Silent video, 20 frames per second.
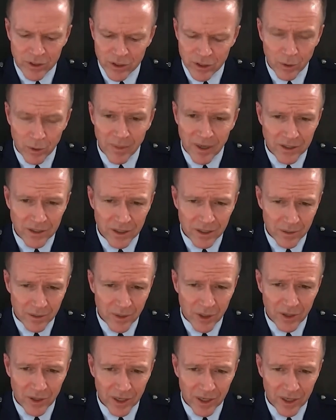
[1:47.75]
So much
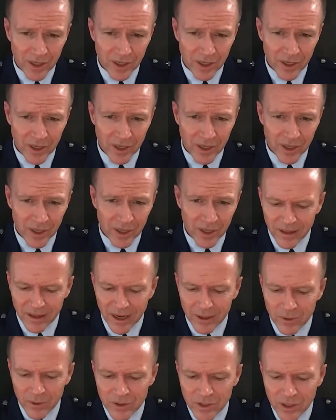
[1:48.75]
communication is body
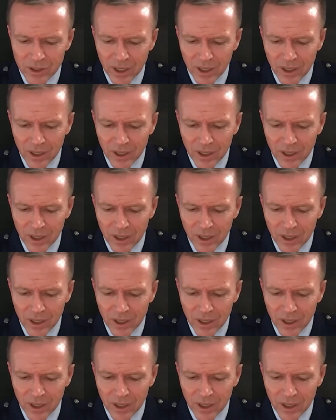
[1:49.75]
language.